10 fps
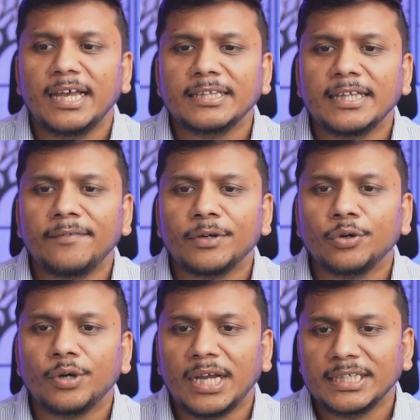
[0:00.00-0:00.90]
and there we
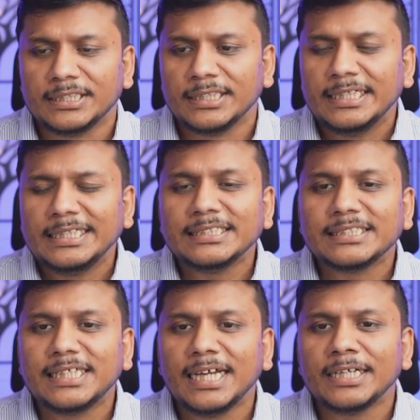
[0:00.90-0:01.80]
go guys
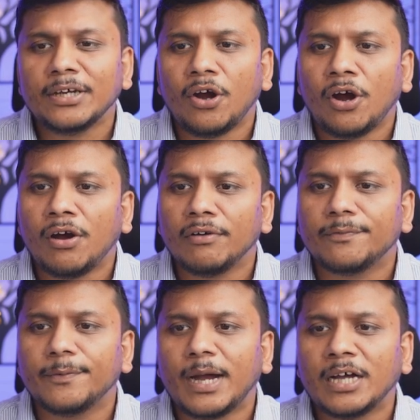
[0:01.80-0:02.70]
instead
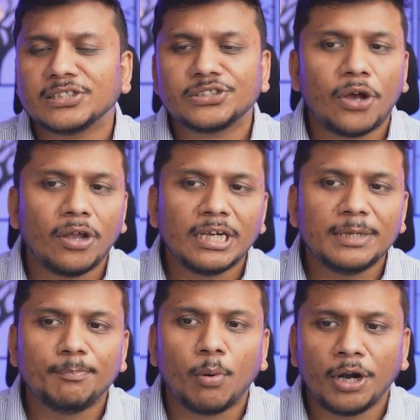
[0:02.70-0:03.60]
of a
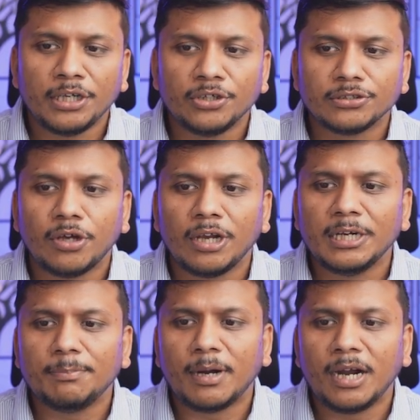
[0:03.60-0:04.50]
solid body or
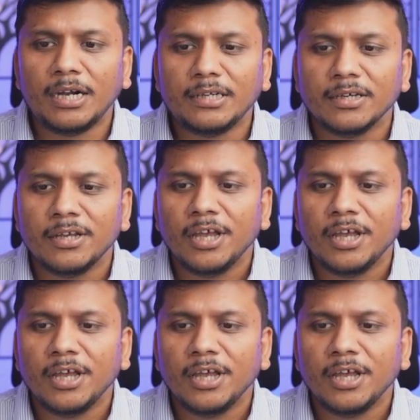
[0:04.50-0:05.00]
solid part